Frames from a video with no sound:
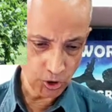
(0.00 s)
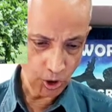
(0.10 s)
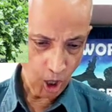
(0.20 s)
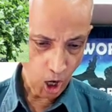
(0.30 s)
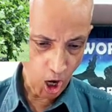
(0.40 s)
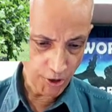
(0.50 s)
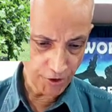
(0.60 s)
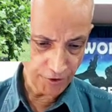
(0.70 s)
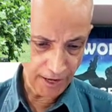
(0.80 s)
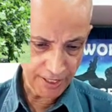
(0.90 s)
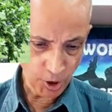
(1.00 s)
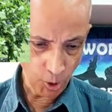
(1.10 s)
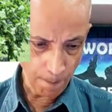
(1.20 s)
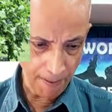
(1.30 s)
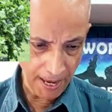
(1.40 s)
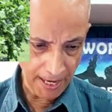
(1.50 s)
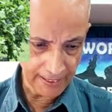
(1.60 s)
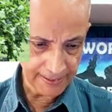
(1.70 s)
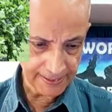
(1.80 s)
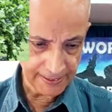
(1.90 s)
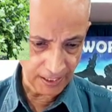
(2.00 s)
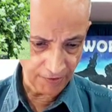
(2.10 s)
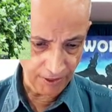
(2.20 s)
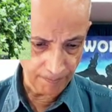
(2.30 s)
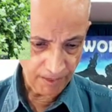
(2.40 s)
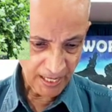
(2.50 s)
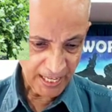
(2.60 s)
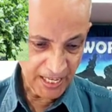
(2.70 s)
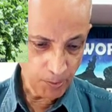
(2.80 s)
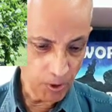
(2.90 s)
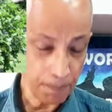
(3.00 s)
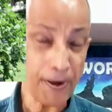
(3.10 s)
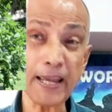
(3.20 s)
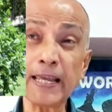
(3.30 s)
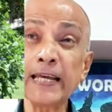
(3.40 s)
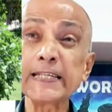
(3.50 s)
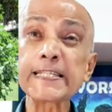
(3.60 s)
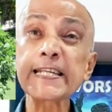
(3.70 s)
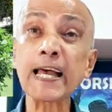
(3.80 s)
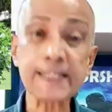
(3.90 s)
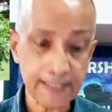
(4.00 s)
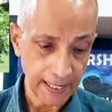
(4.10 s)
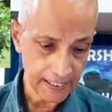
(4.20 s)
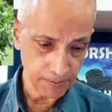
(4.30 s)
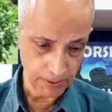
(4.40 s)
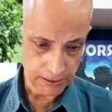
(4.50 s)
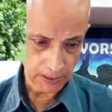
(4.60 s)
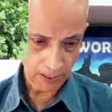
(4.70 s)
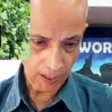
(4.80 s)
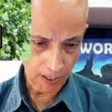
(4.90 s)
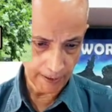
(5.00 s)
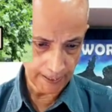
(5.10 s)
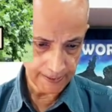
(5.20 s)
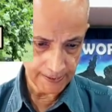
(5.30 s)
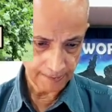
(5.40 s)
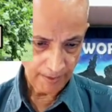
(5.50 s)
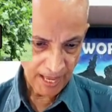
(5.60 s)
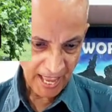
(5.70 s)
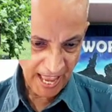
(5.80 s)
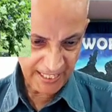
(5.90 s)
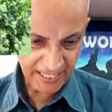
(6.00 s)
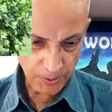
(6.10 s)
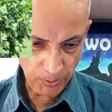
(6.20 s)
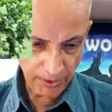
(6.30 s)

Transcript: to honor and obey and serve Him, He will bring chastisement on us. And He